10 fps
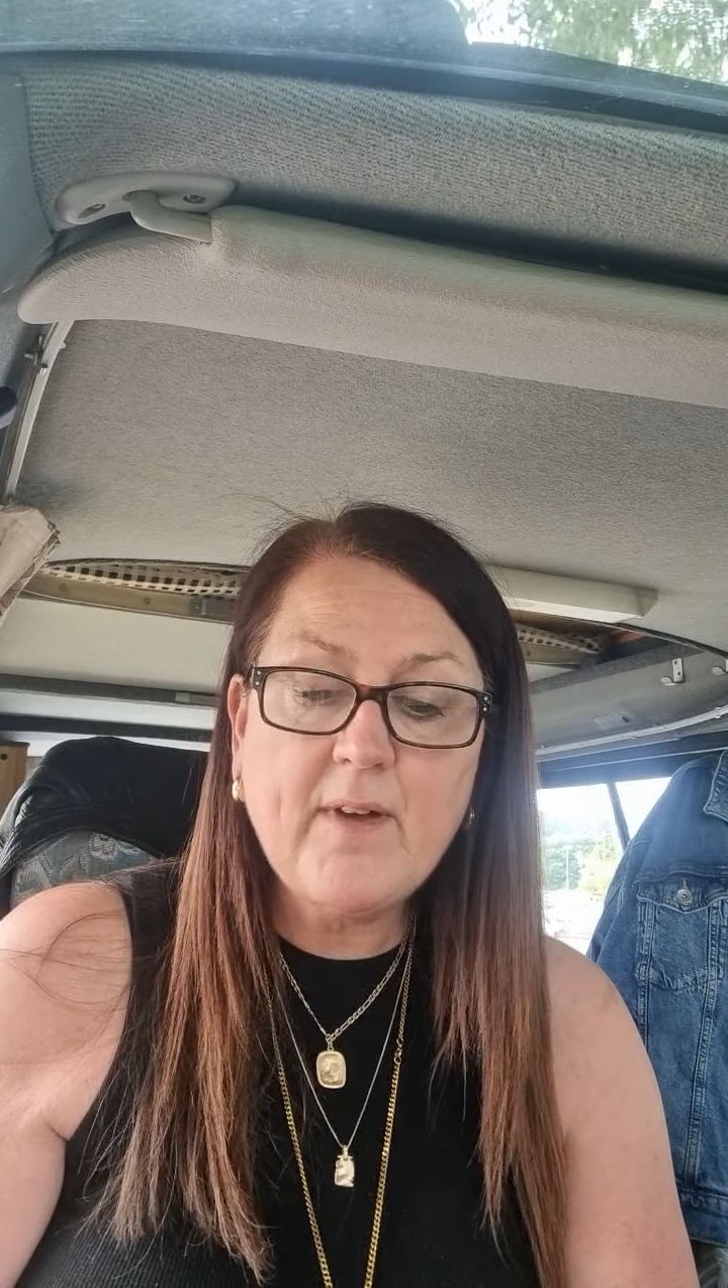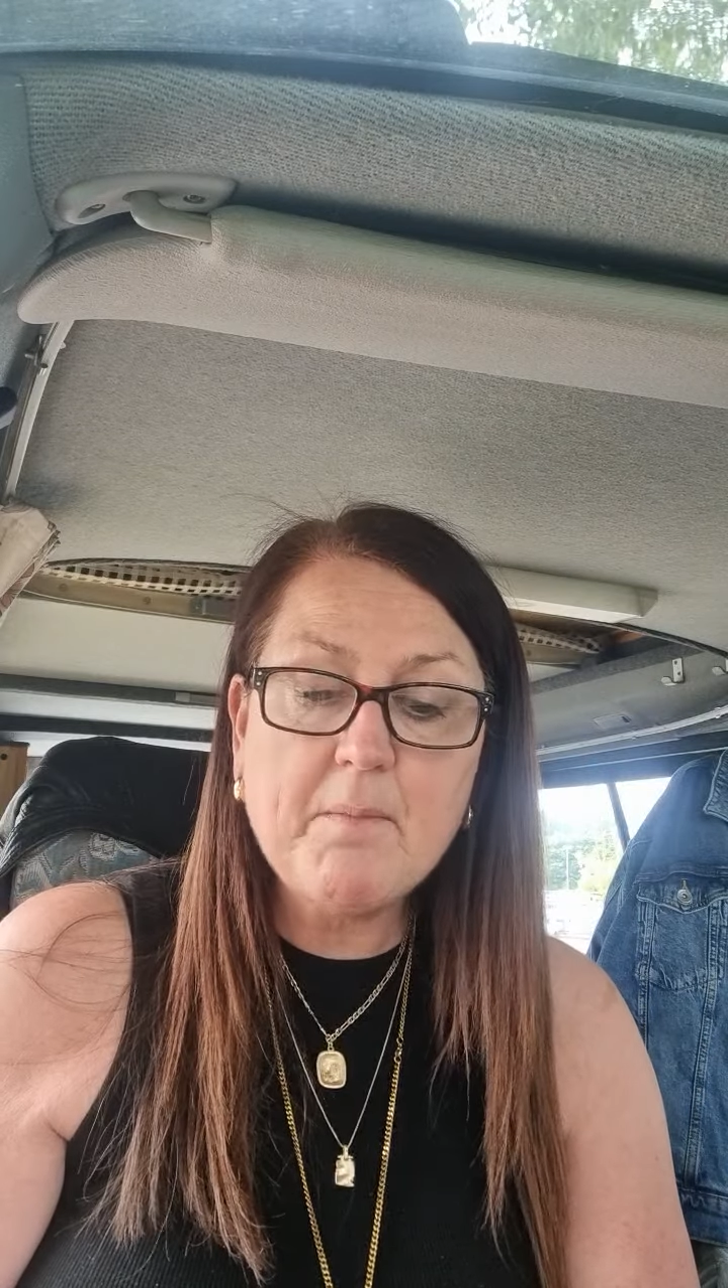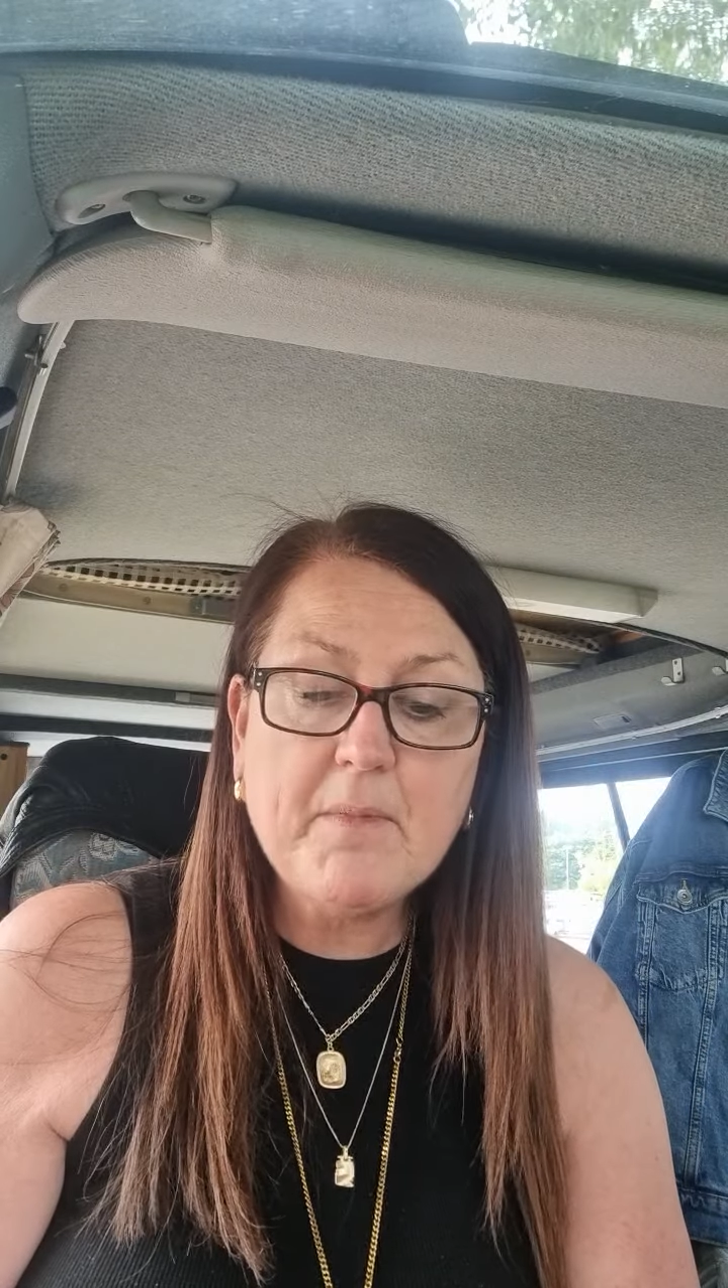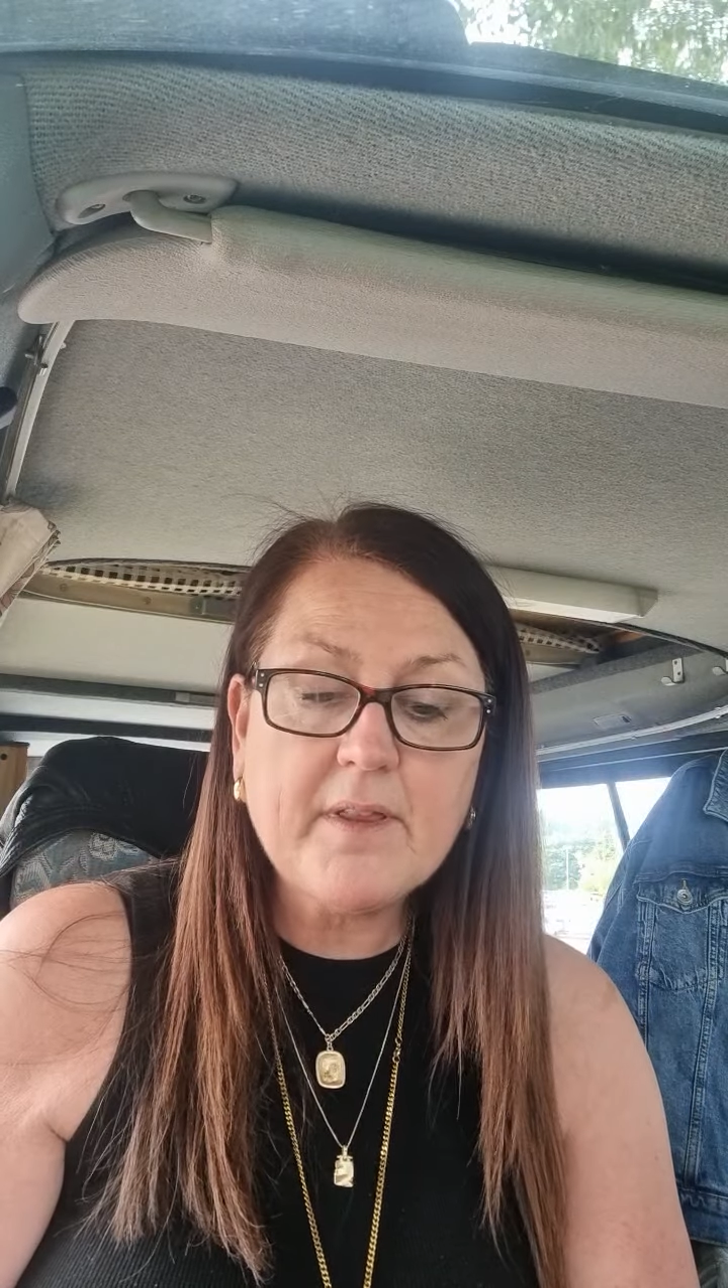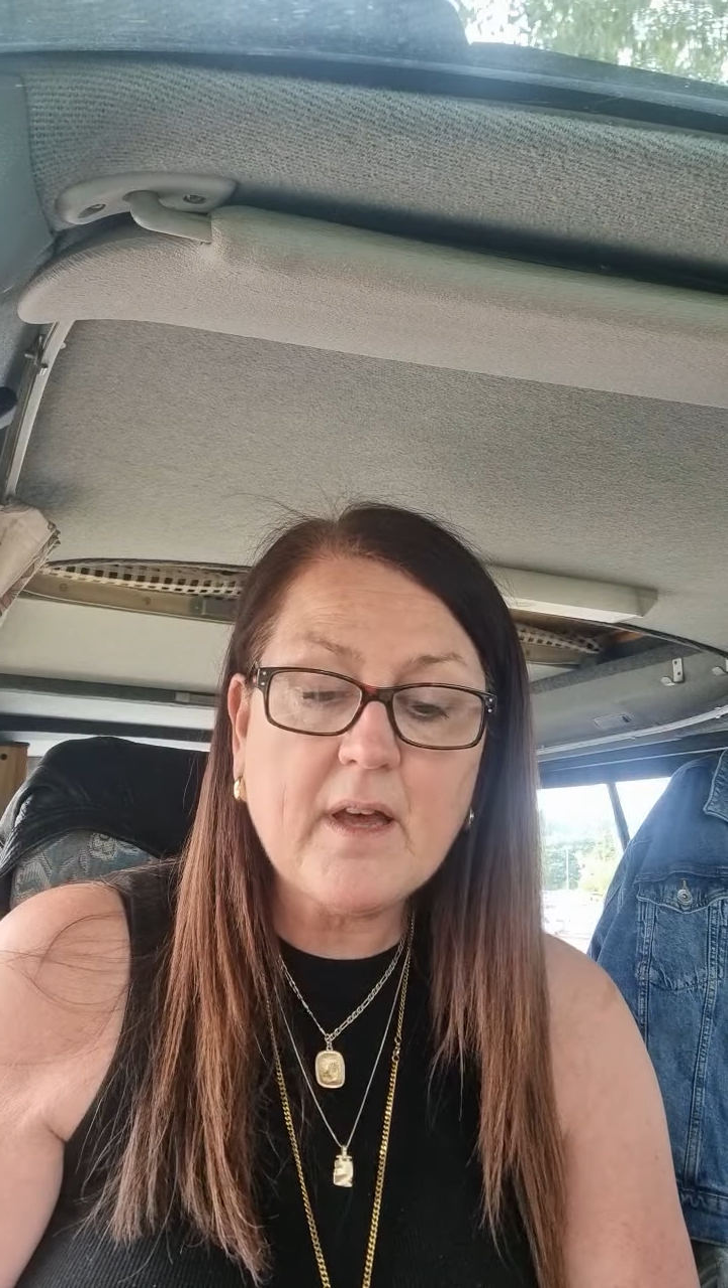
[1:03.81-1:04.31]

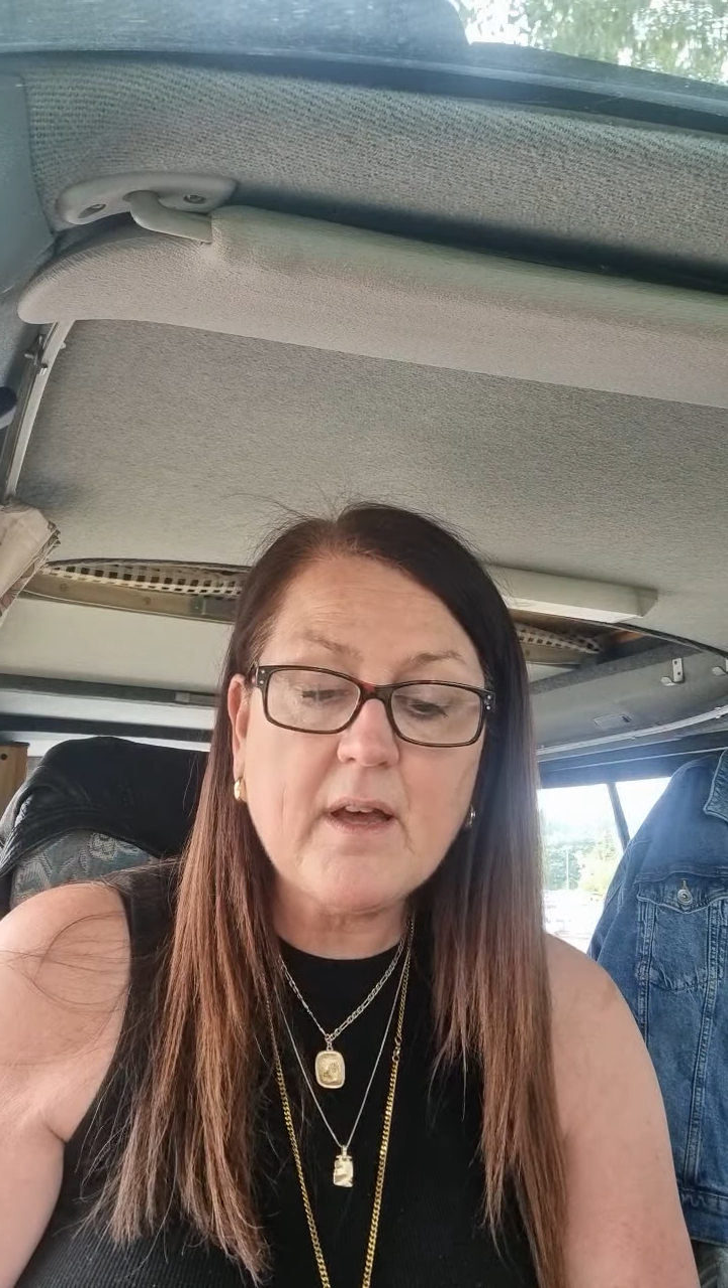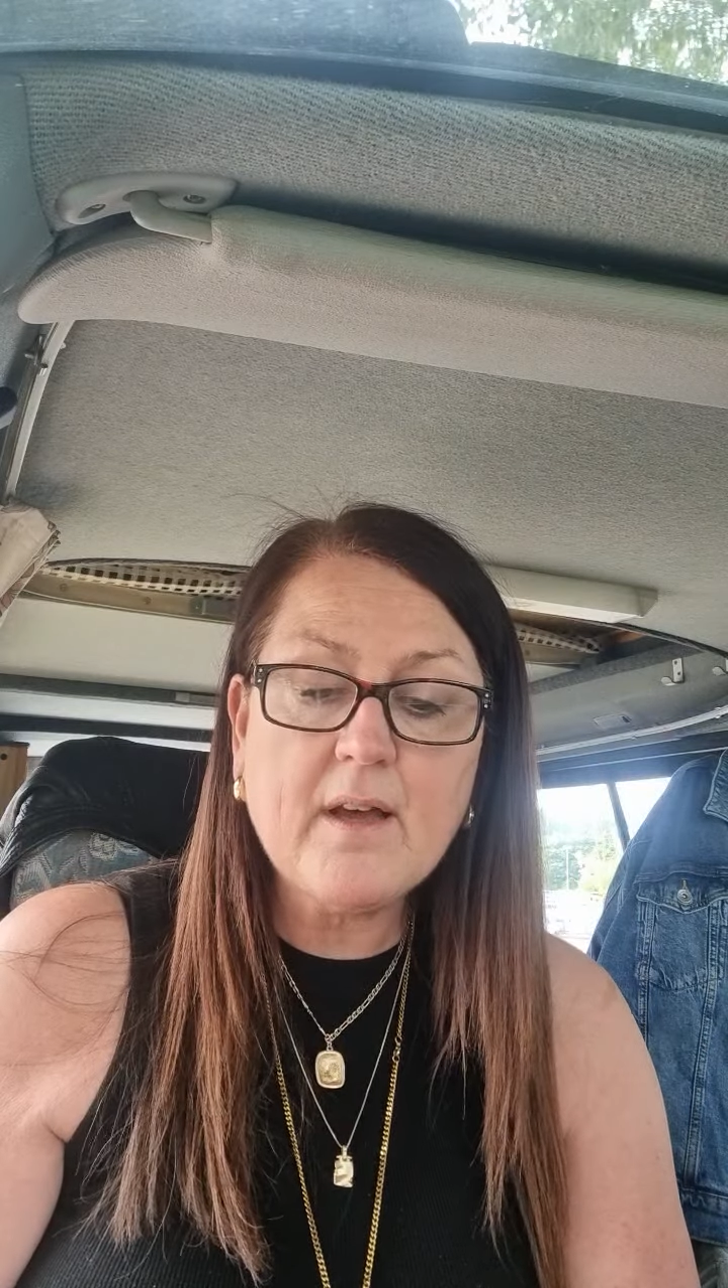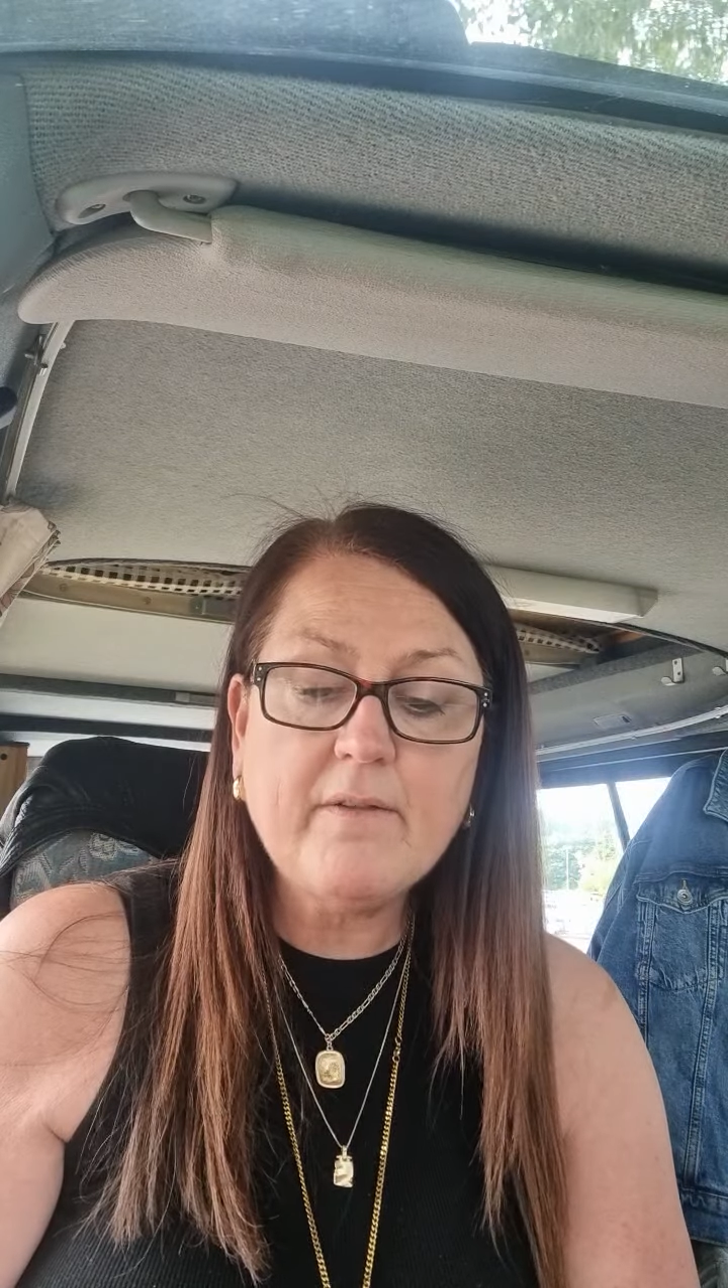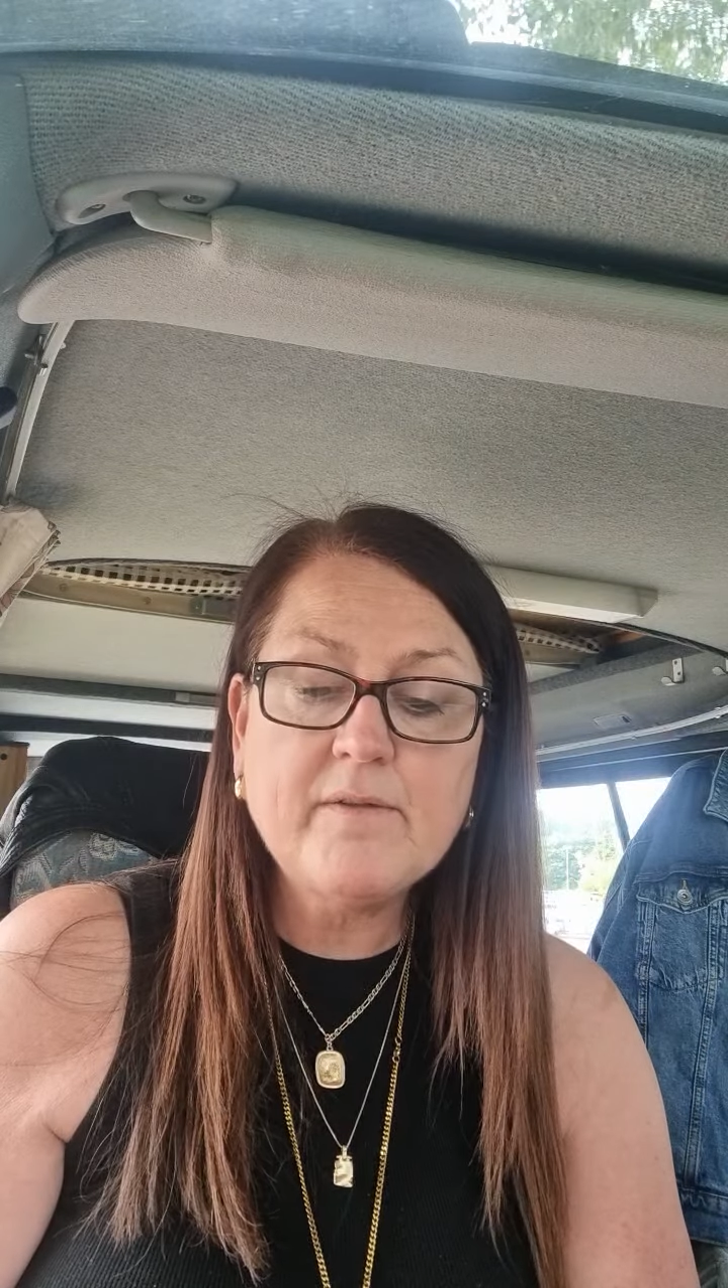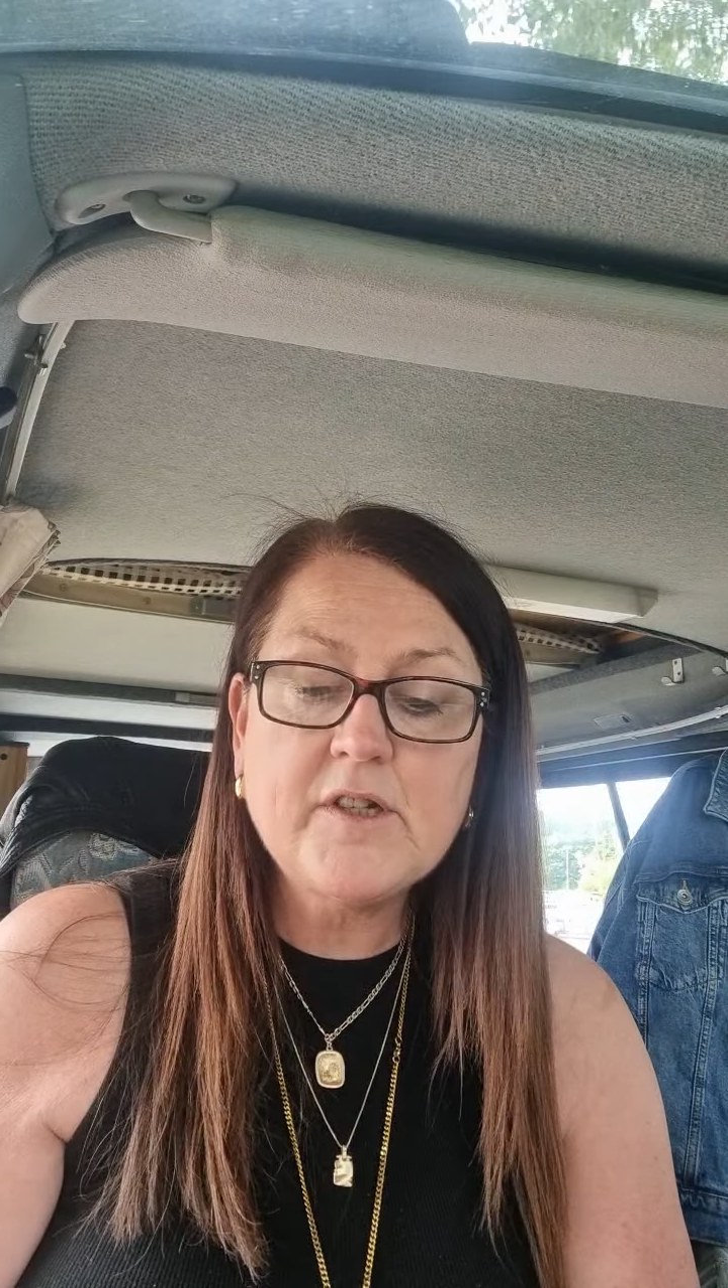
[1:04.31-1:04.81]
and Mother Earth?